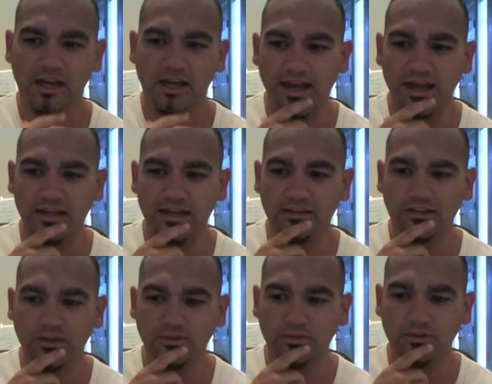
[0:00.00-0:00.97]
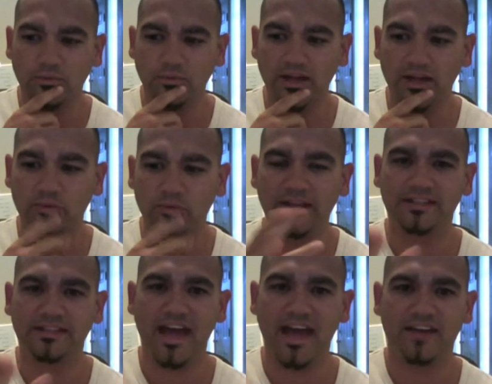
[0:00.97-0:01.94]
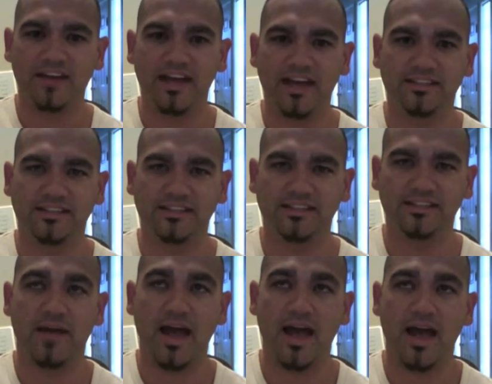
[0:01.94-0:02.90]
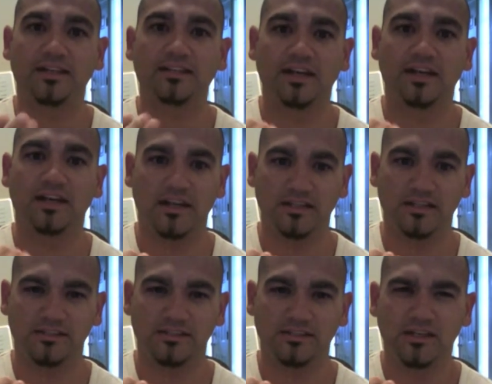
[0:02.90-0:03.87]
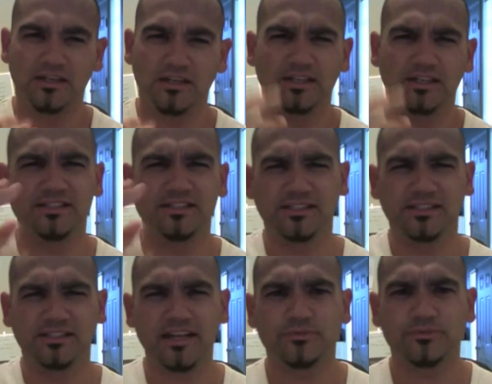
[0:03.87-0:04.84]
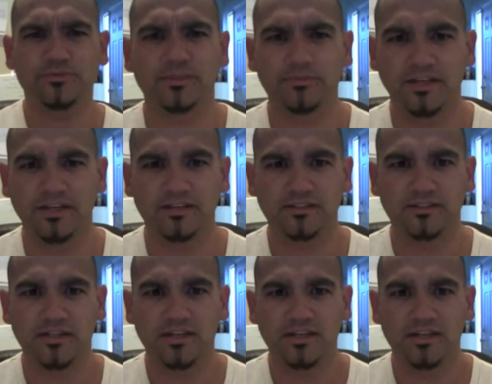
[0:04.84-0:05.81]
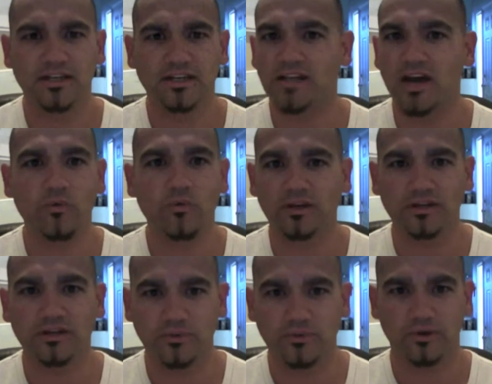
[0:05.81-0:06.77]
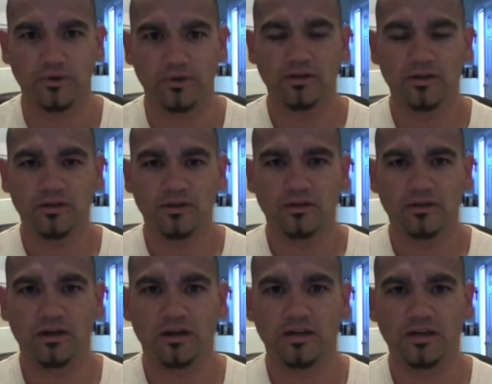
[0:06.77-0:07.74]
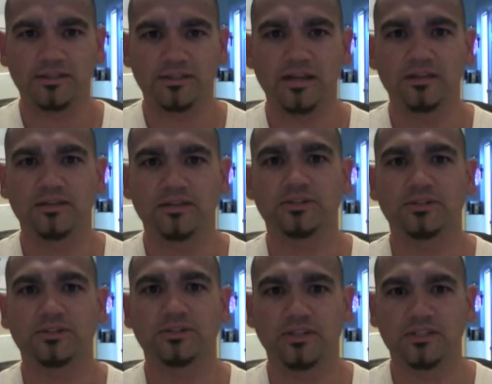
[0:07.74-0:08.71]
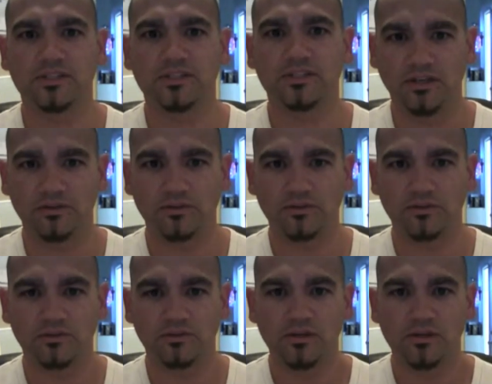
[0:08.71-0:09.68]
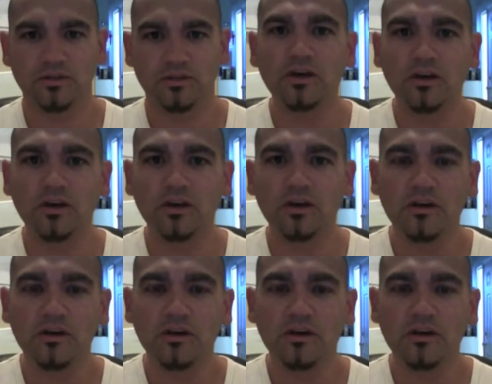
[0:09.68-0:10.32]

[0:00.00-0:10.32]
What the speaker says: And the only way we can have that stop happening to us is to stand up for somebody else that it's not working for. Stand up for someone that's alone. You know,